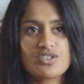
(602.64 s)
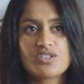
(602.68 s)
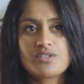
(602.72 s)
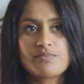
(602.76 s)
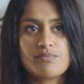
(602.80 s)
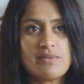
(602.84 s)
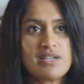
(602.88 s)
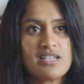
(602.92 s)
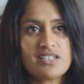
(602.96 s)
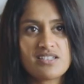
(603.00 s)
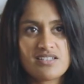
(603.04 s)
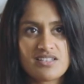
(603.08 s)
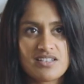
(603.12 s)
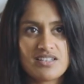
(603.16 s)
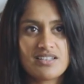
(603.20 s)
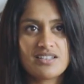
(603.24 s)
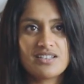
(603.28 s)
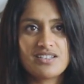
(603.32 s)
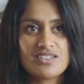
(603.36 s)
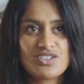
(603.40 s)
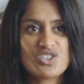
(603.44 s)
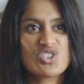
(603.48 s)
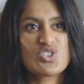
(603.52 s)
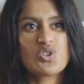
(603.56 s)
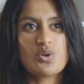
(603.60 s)
just means that
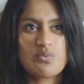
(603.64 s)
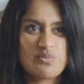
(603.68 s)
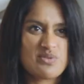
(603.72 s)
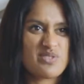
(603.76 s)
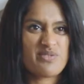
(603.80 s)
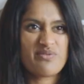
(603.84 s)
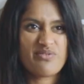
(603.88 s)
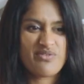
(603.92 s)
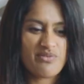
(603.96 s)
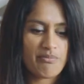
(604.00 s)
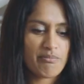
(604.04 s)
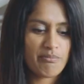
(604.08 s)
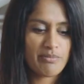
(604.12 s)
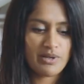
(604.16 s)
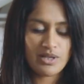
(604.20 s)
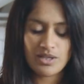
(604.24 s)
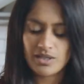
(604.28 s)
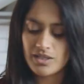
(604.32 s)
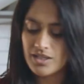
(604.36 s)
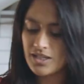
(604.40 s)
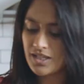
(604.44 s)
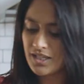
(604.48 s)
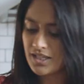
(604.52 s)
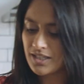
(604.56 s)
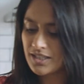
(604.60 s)
it stops them from
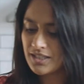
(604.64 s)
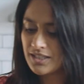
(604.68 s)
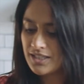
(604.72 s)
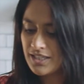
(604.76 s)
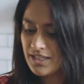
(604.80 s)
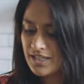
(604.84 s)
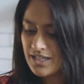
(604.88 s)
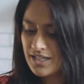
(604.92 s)
burning.